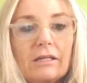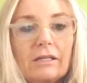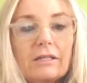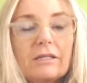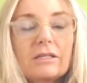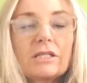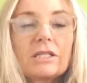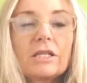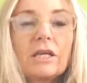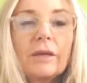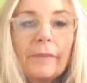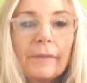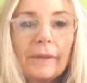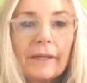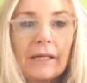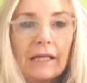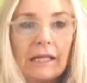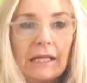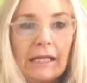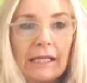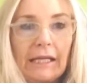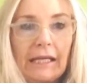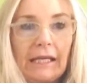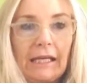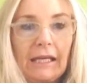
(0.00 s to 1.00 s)

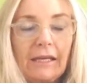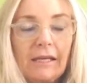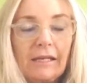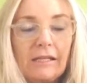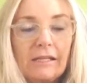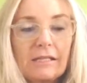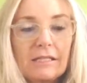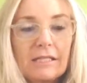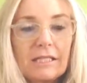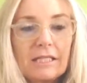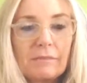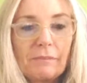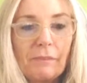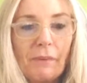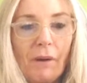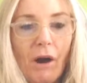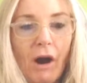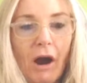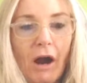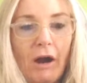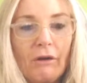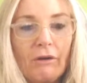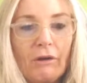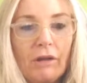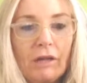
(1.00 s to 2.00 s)
typically,
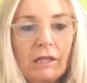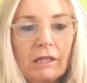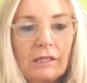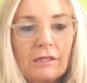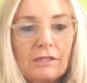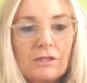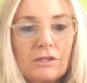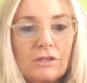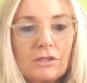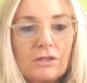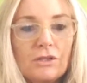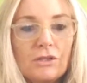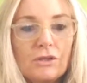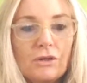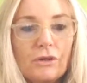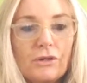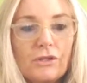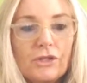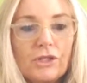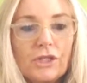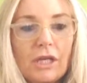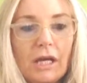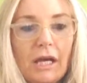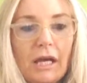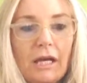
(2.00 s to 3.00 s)
spiral is
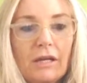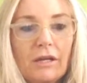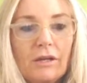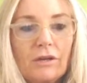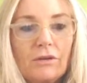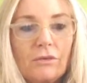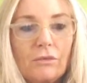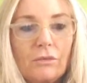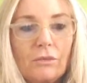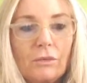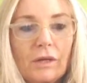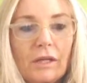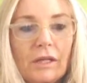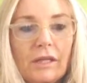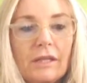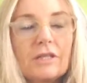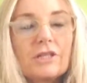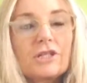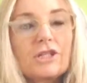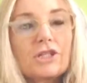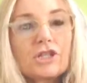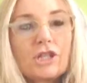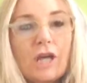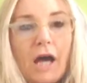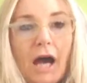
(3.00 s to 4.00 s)
associated with
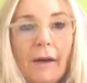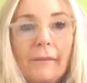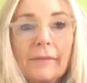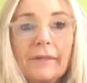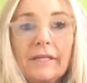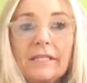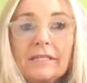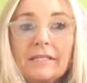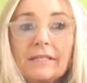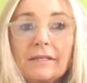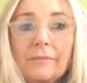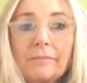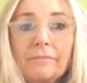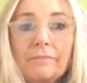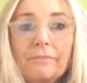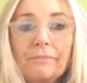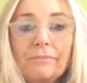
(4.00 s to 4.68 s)
shamanism